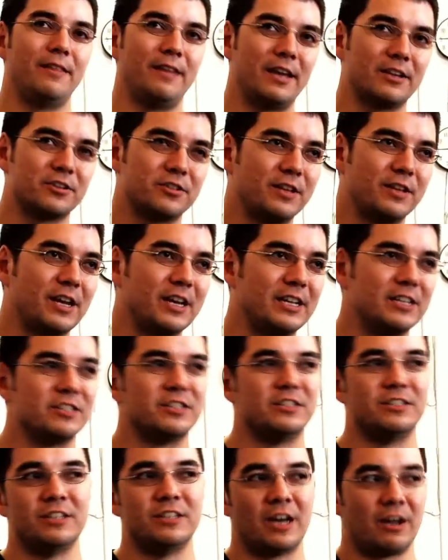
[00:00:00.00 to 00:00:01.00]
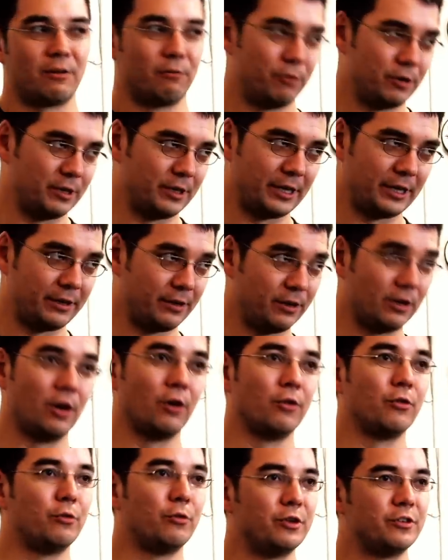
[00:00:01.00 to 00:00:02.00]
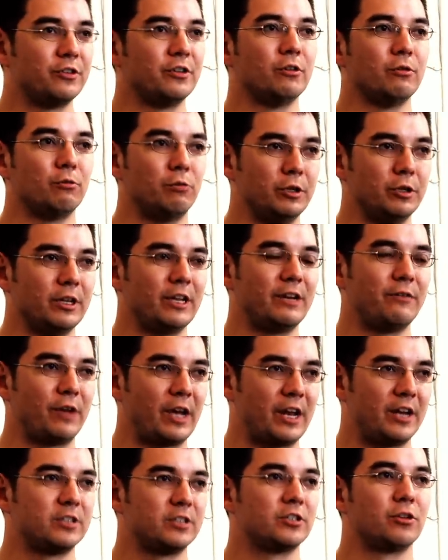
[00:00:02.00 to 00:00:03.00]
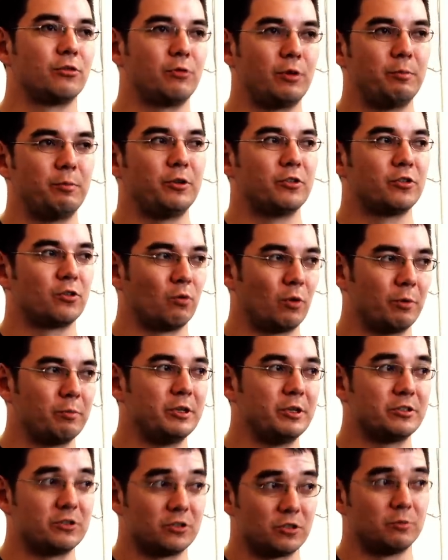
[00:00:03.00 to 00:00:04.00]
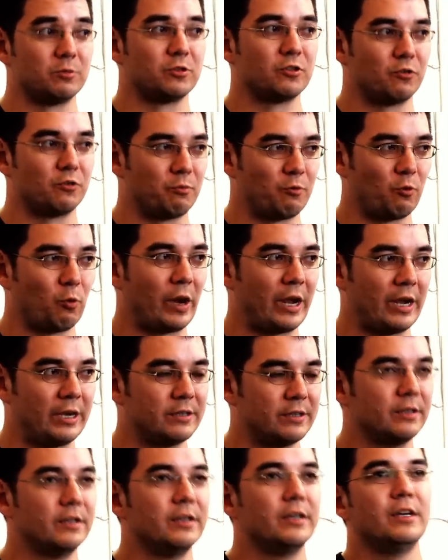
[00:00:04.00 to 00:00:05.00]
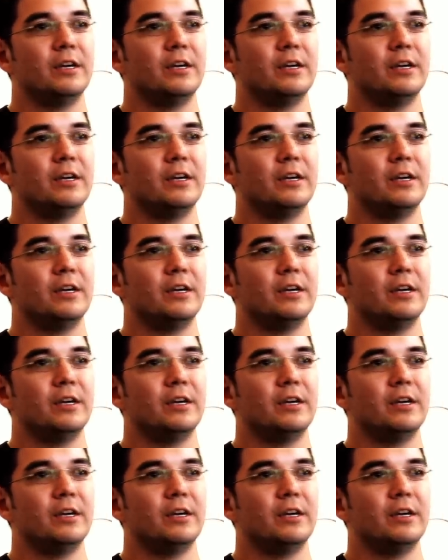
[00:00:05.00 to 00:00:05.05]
The answer to that is not really. No, there is no real advantage to 3-piece or 1-piece in terms of weight.